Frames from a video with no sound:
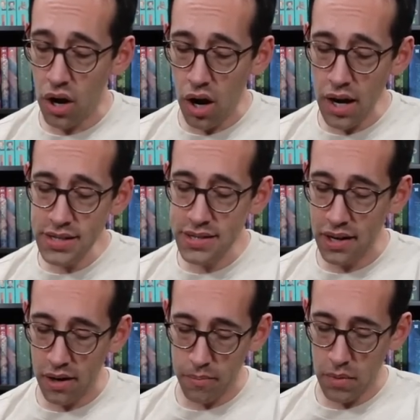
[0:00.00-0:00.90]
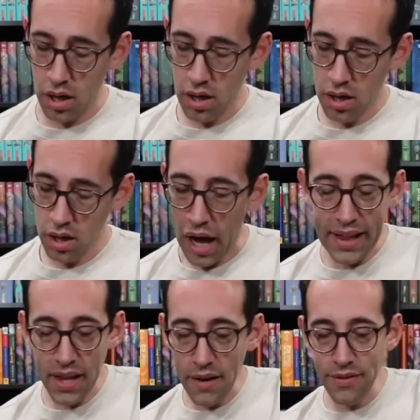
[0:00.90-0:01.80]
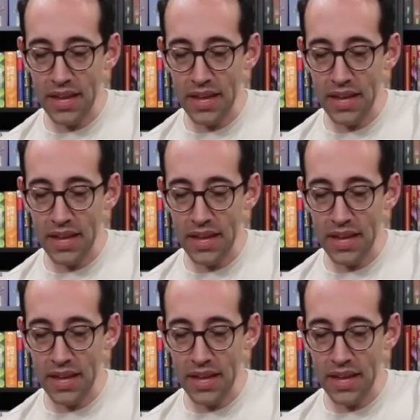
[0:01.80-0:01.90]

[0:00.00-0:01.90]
awesome. I love